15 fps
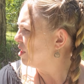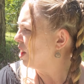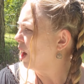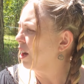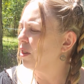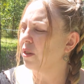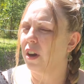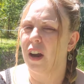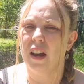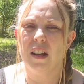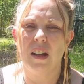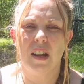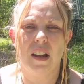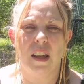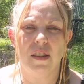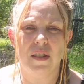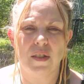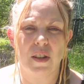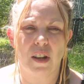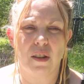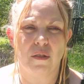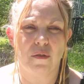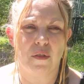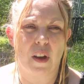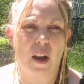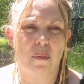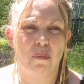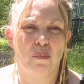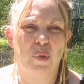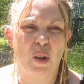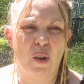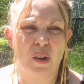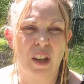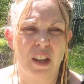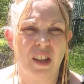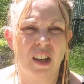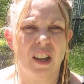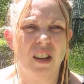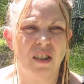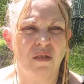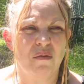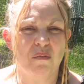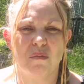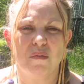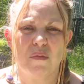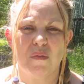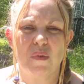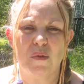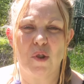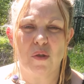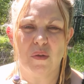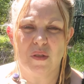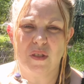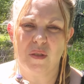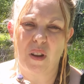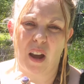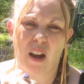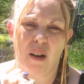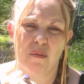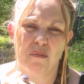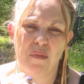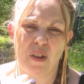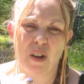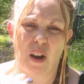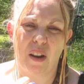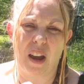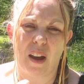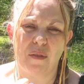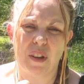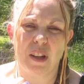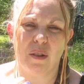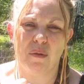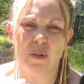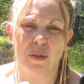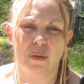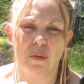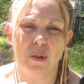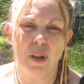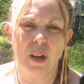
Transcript: chakra instead of um, blocking it and, um, you know, having a real